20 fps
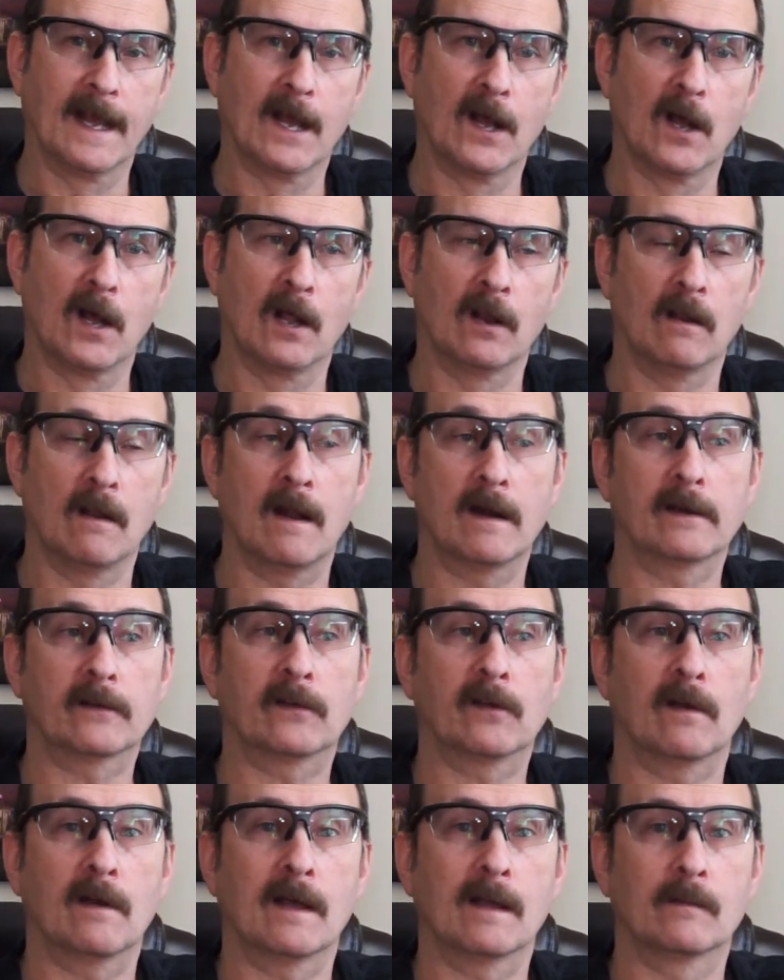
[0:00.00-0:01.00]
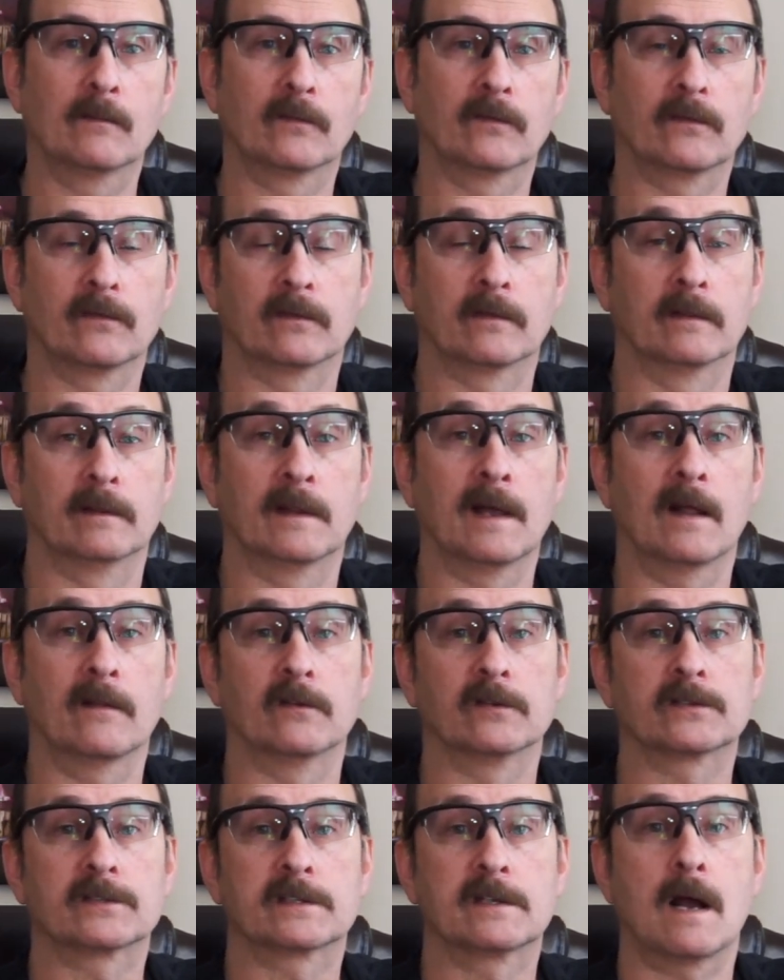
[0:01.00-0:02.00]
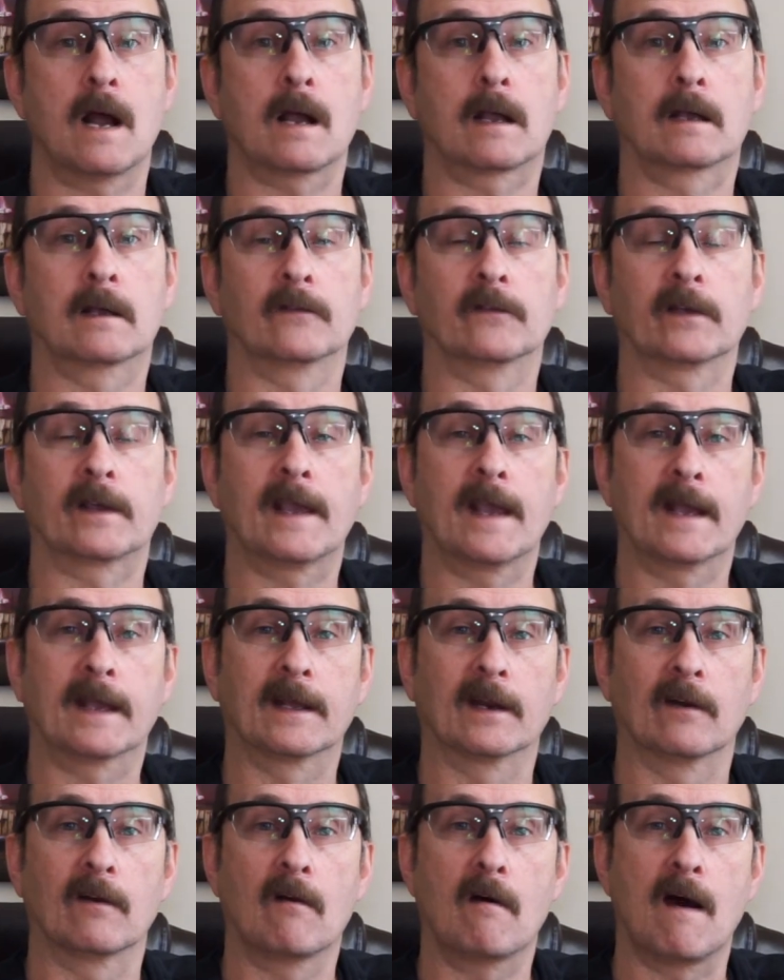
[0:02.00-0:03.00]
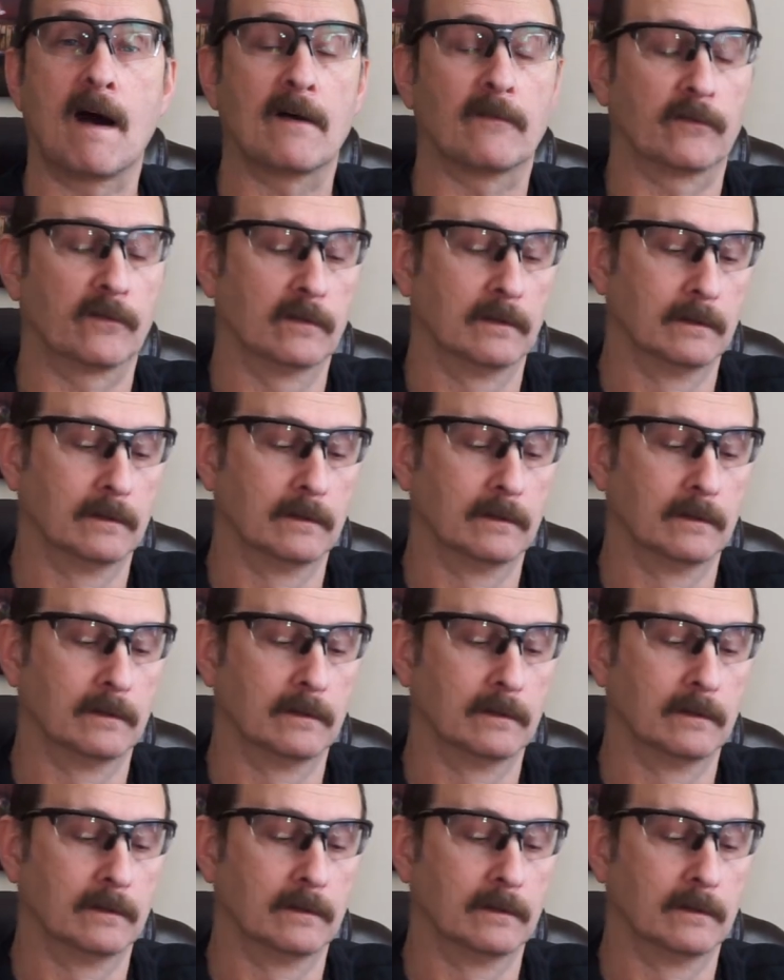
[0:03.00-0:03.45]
a lot of times now they're stuck because they can't get it off.